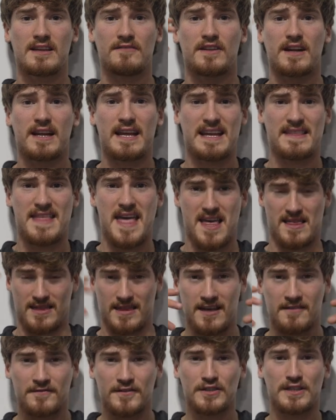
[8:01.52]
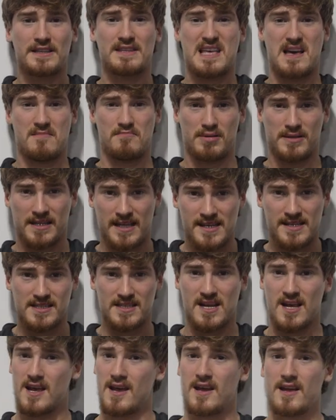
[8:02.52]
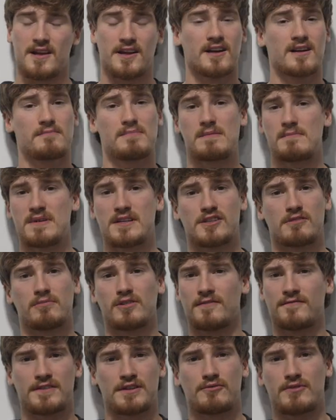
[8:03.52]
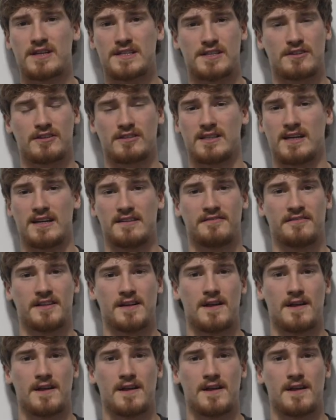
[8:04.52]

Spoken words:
living in that level, in that place, you're gonna be miserable for the rest of your life.